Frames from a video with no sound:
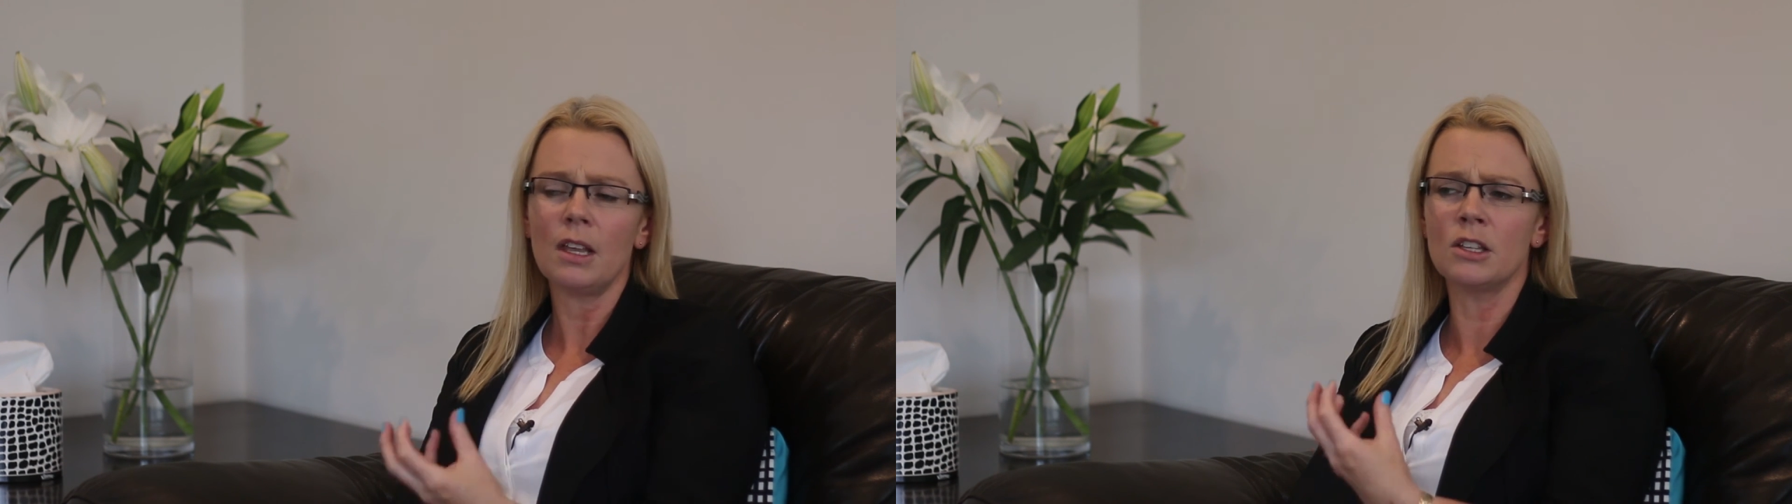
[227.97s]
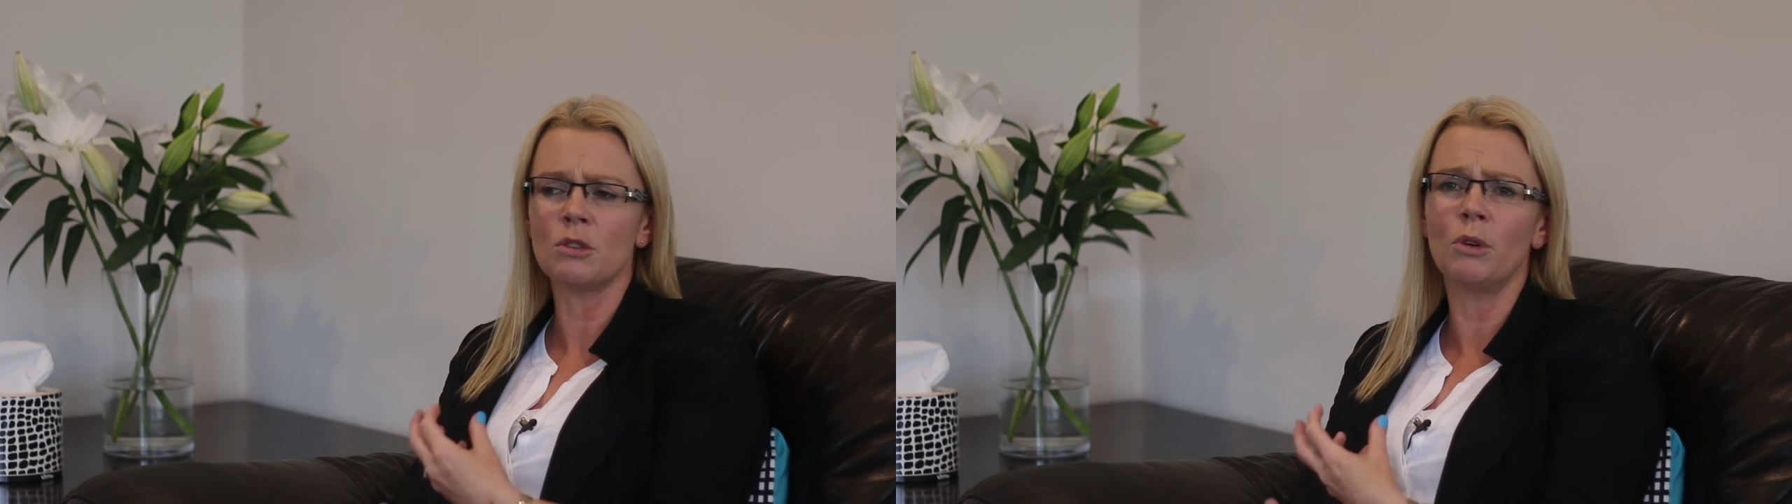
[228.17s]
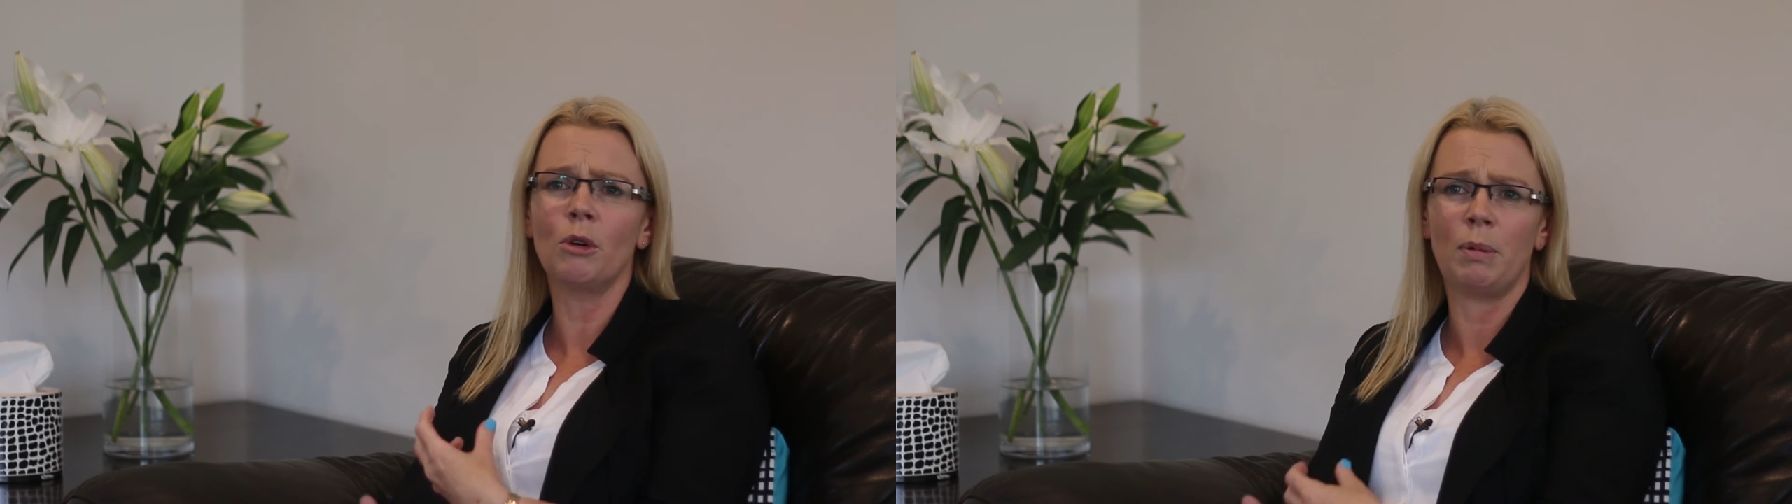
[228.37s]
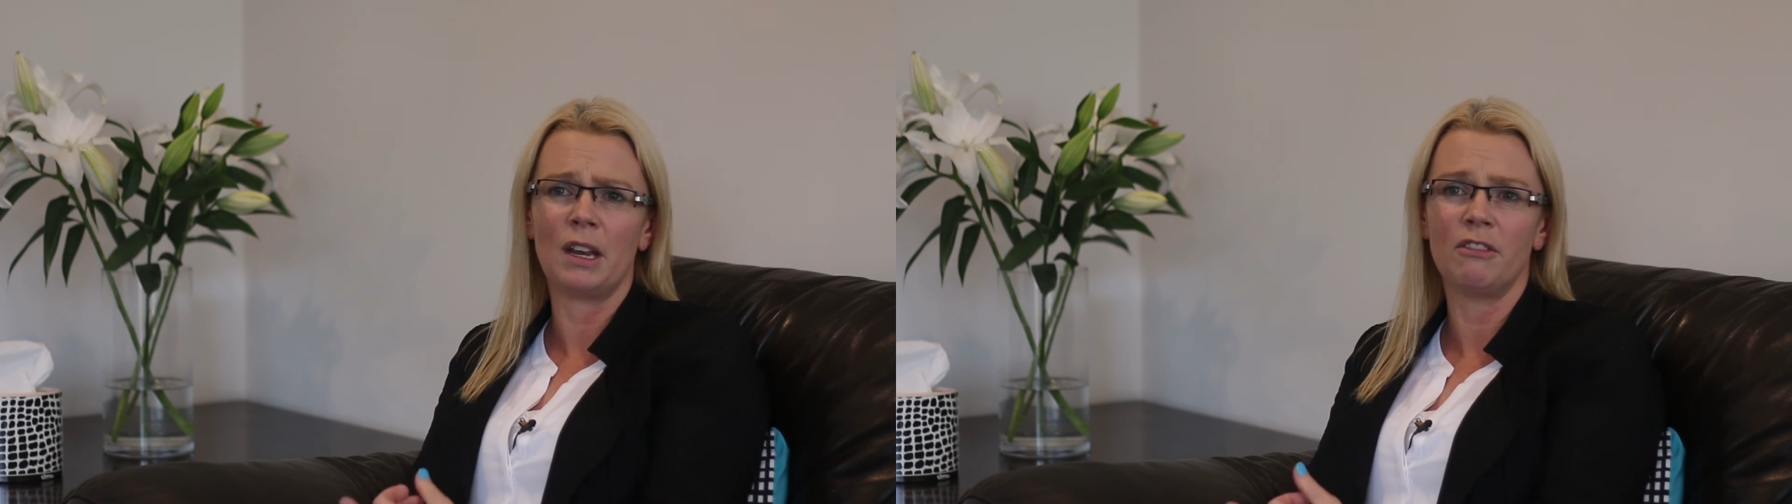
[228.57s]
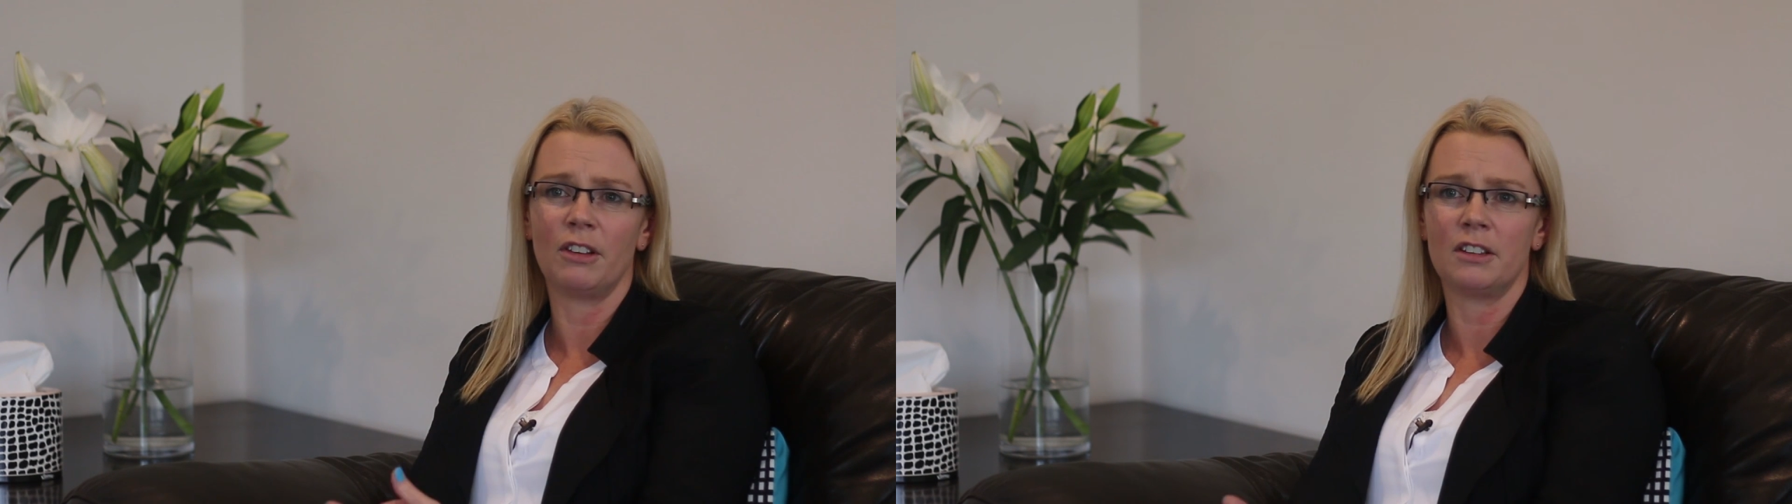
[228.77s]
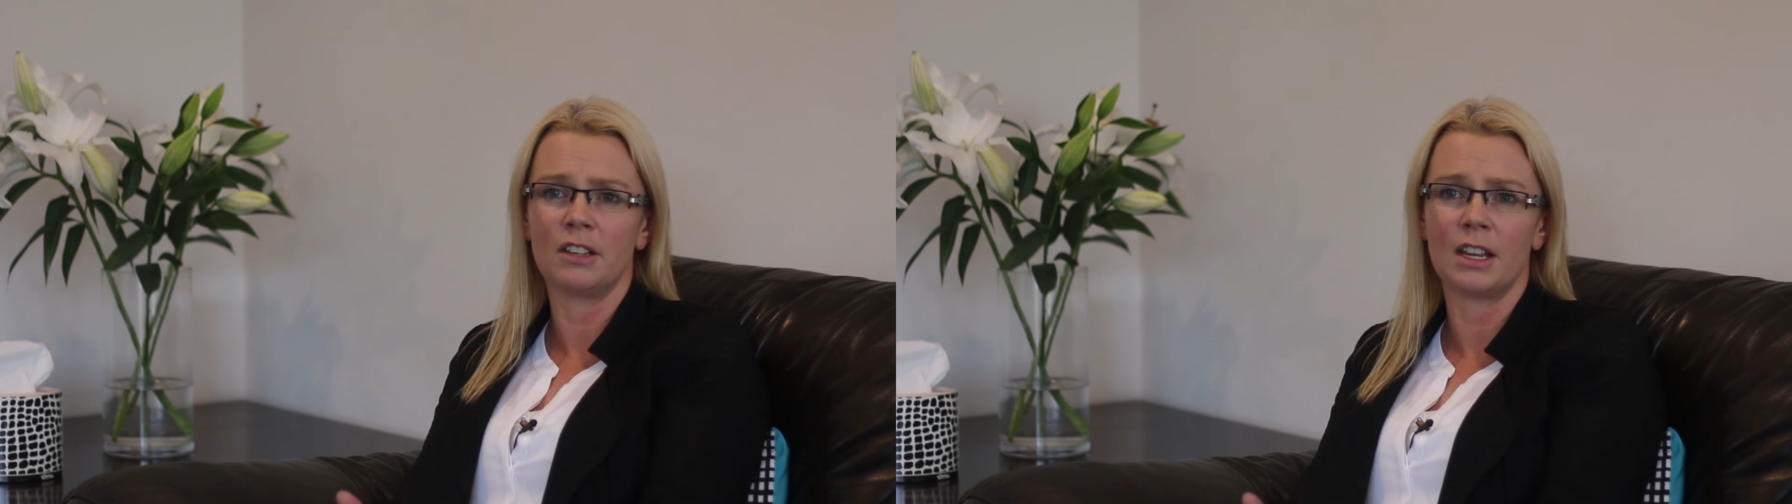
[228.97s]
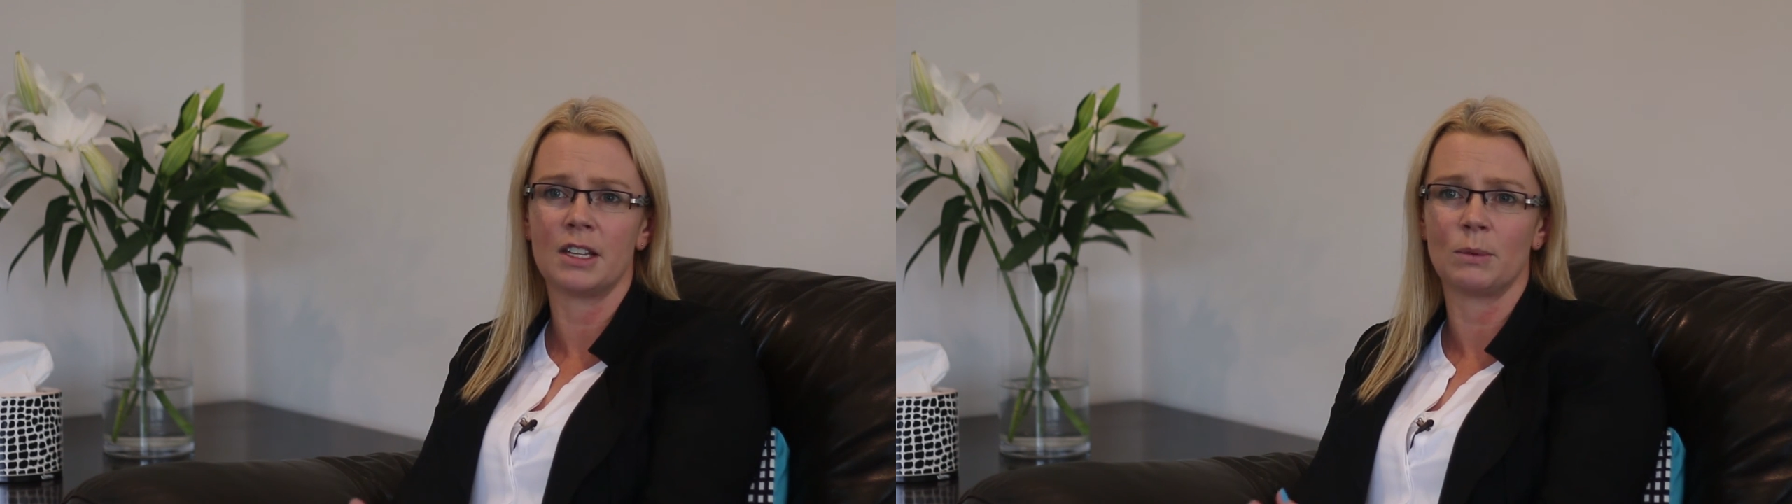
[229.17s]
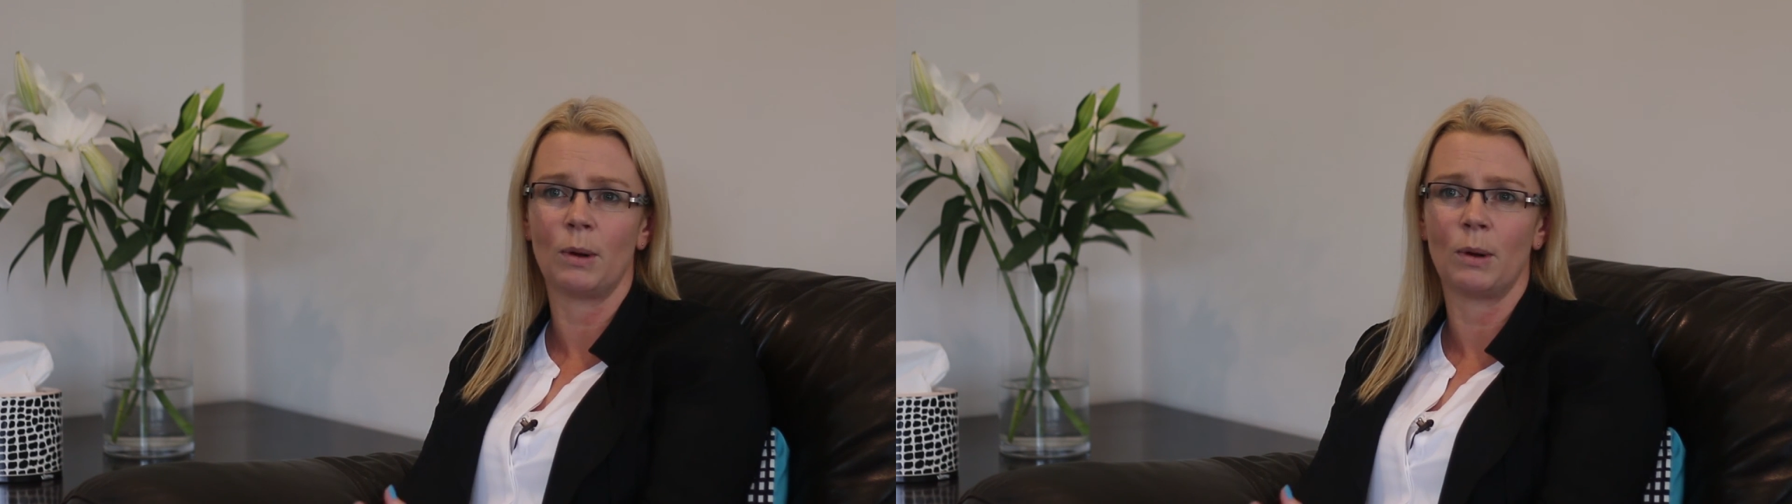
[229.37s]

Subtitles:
there's a real benefit to that as